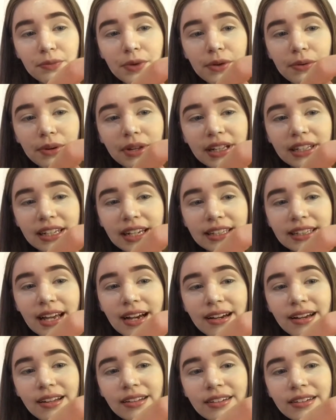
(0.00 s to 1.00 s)
We really like
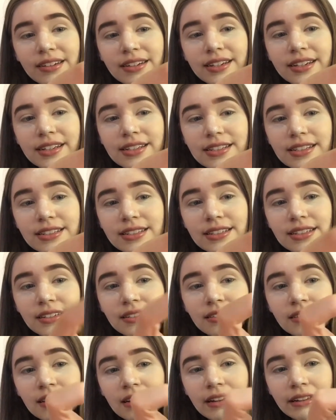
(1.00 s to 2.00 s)
that color because
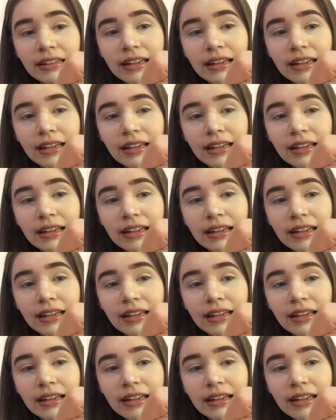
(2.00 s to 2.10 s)
look